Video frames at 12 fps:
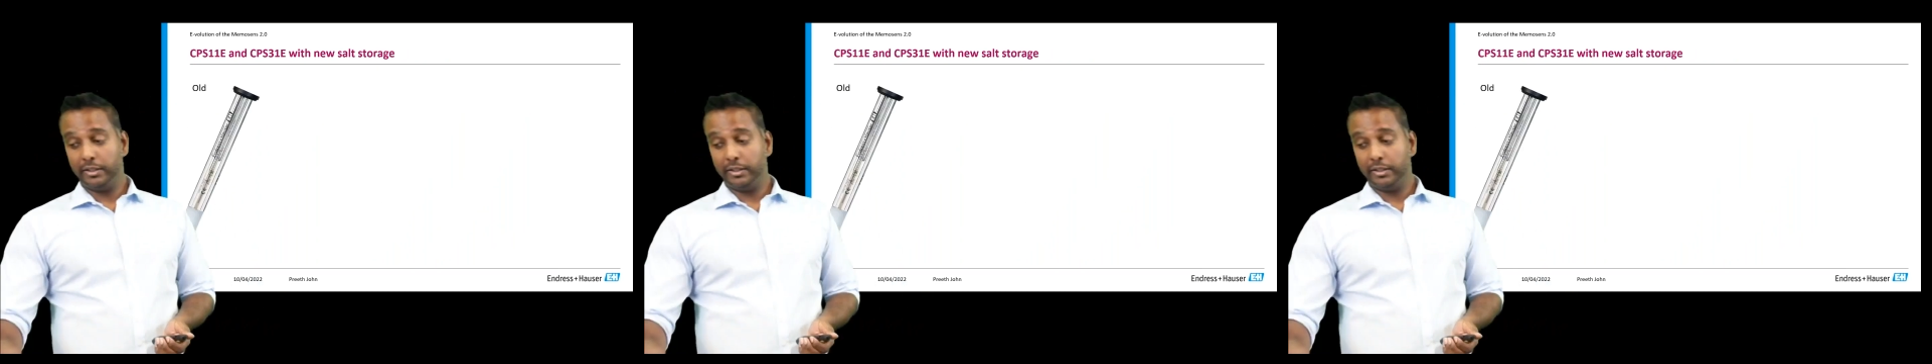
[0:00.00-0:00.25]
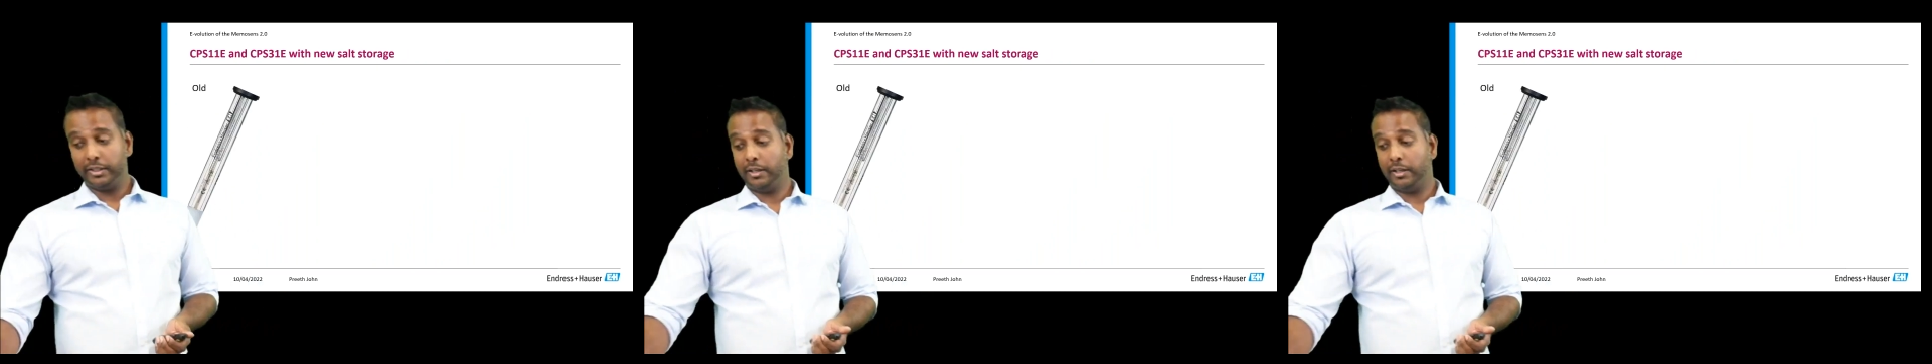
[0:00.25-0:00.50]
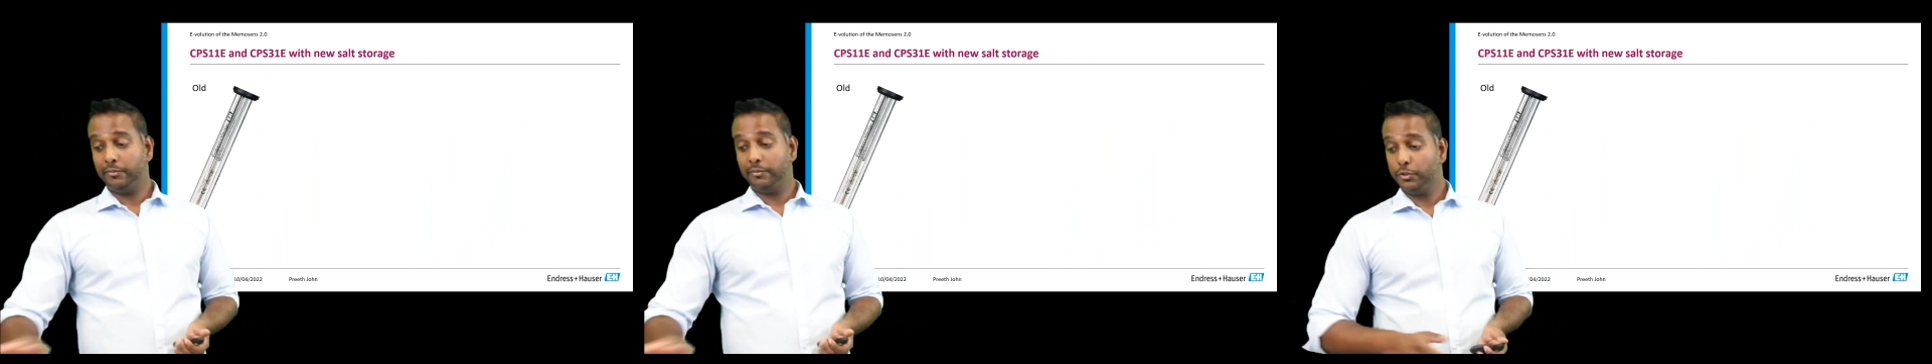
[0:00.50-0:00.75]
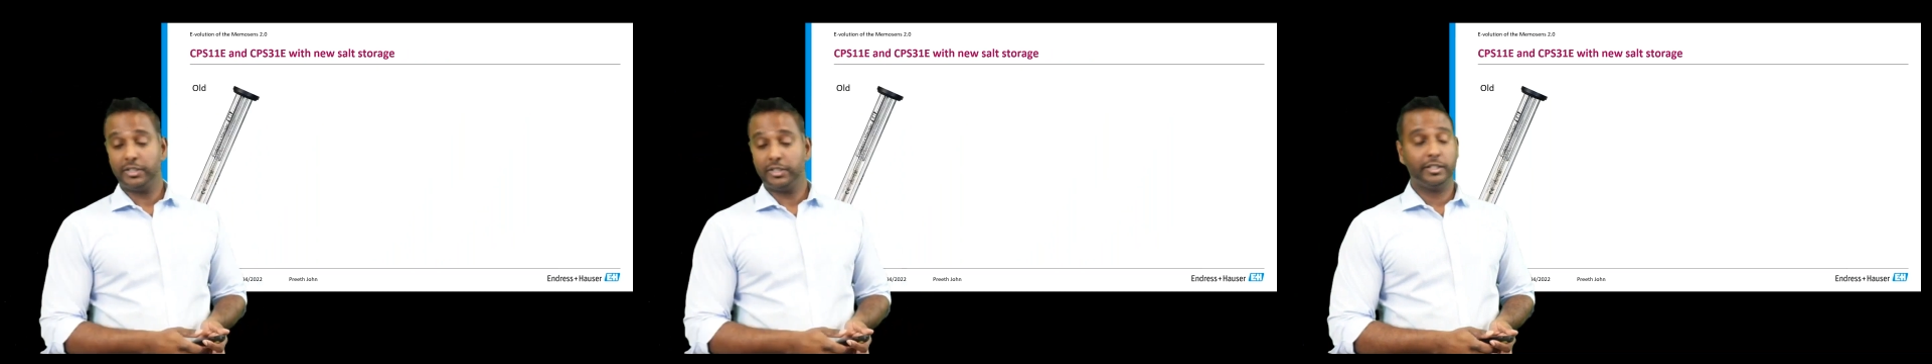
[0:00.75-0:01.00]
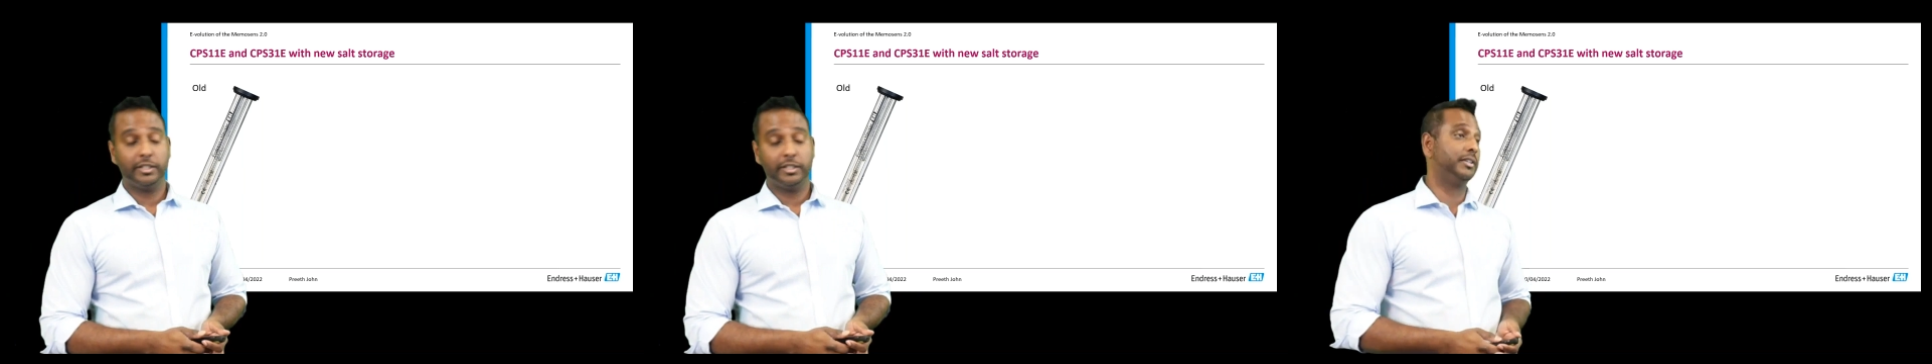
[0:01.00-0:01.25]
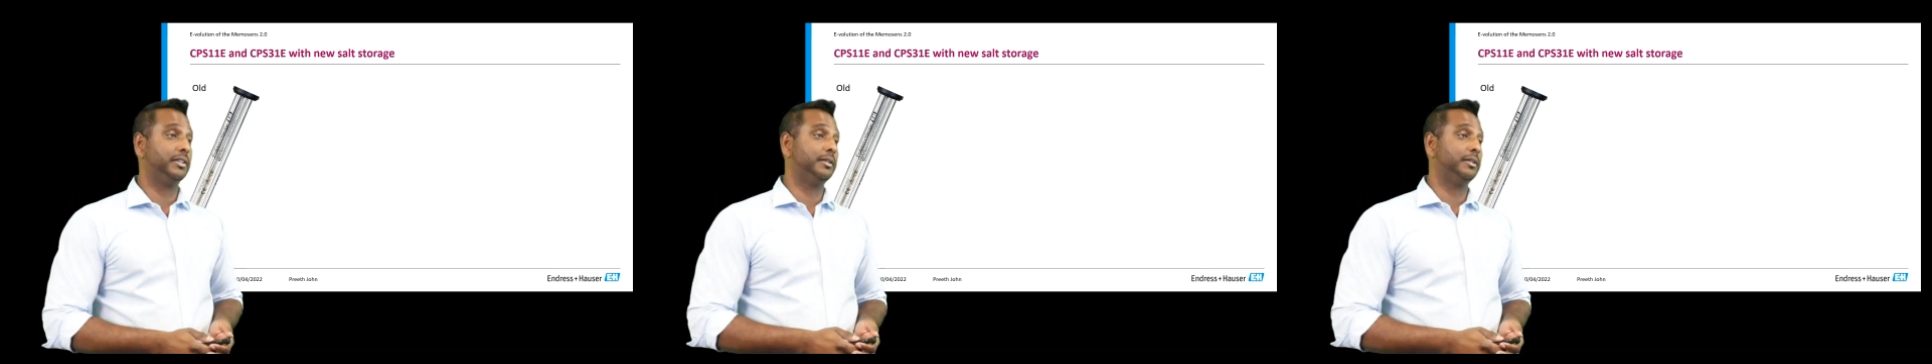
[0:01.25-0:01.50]
Unfortunately, I do not have a
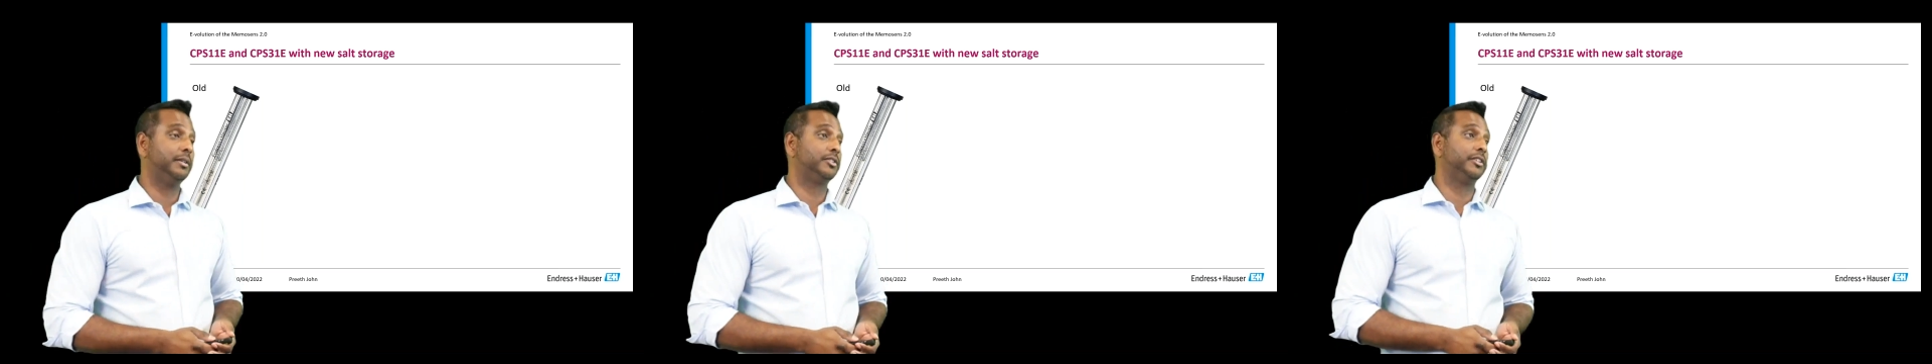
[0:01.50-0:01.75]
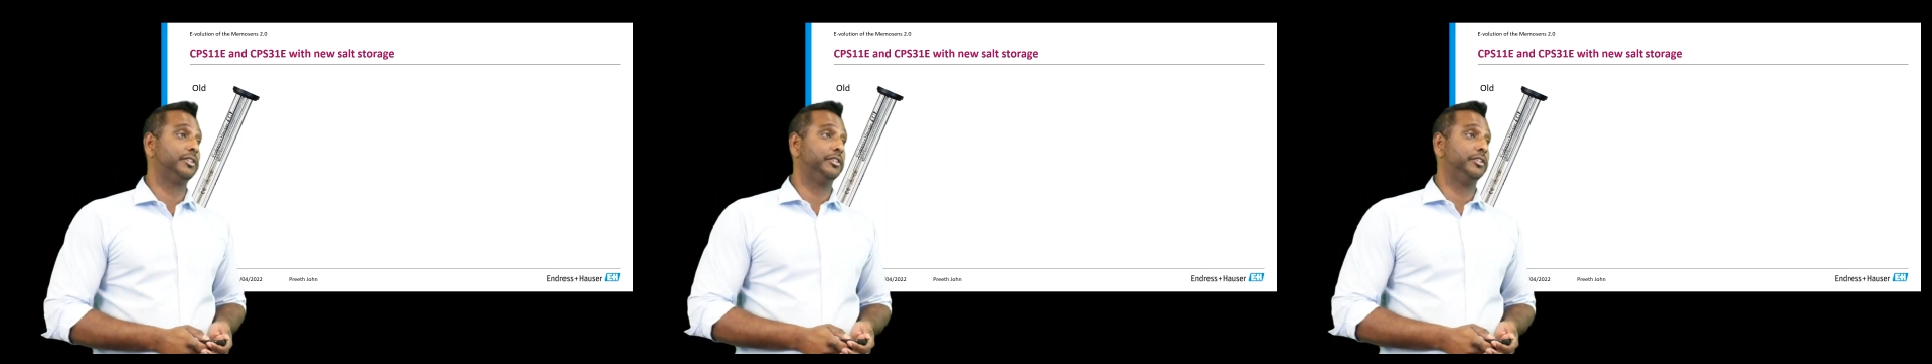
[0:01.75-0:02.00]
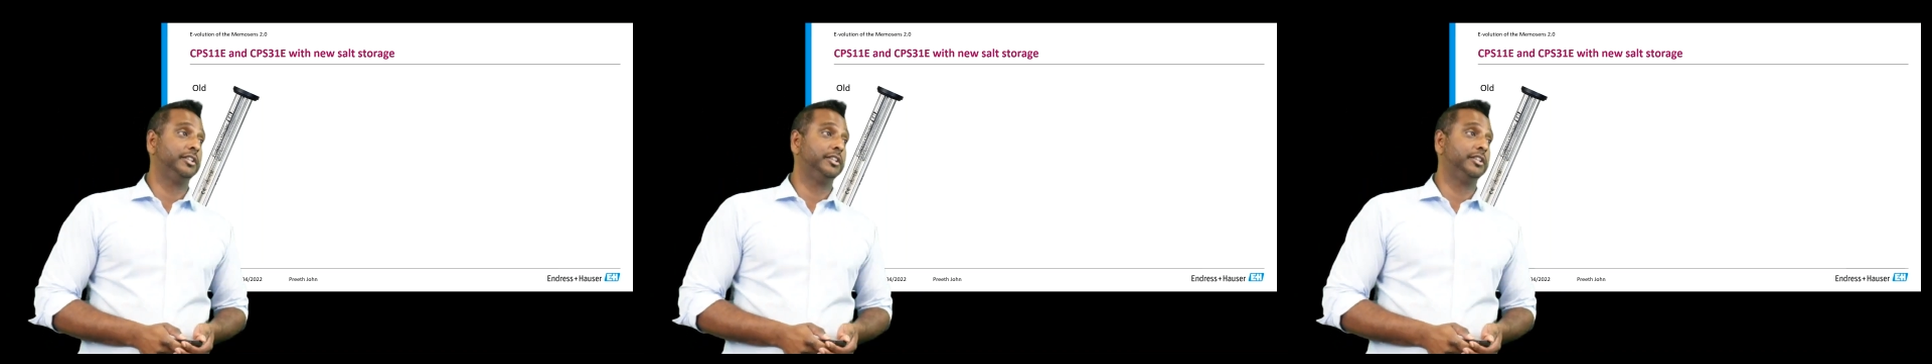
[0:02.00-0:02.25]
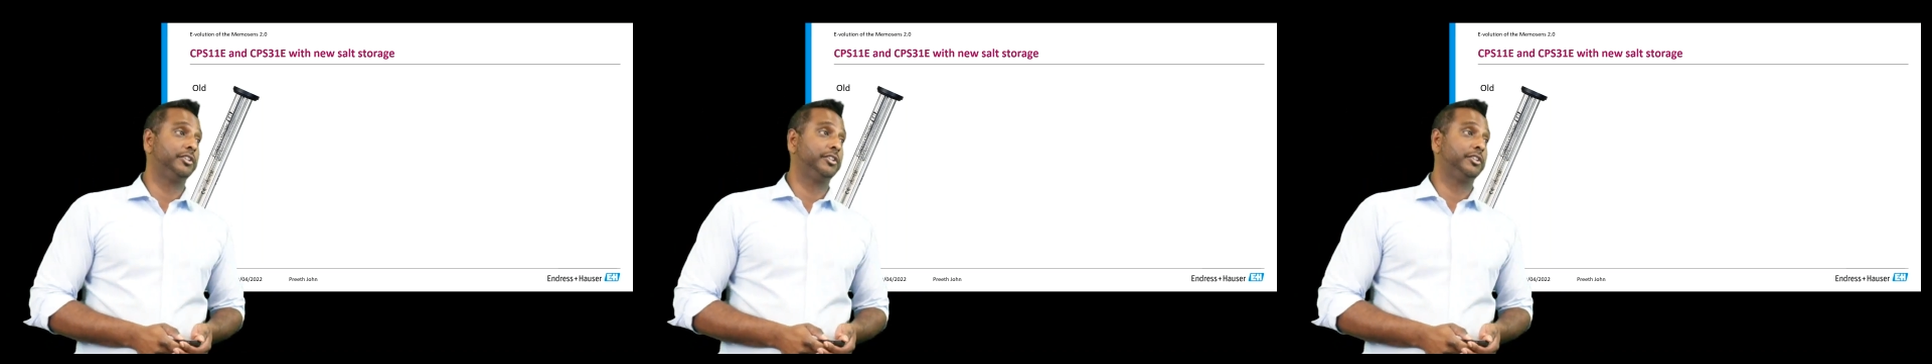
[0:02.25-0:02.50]
demonstration unit here to show you,